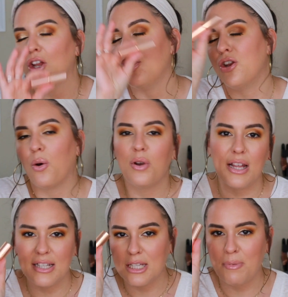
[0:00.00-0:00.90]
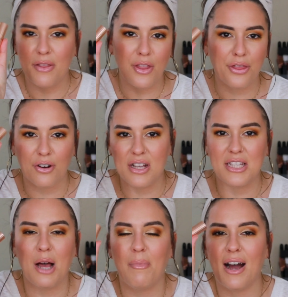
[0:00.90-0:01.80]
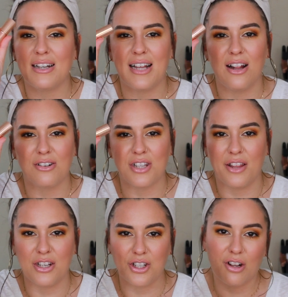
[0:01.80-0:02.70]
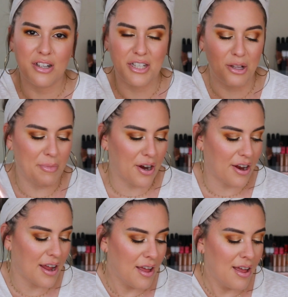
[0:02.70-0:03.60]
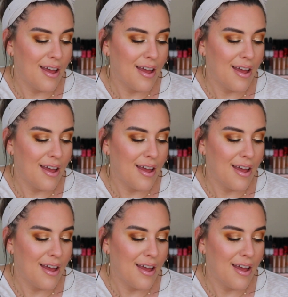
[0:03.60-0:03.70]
No need to spend the $30 some odd on the Charlotte Tilbury.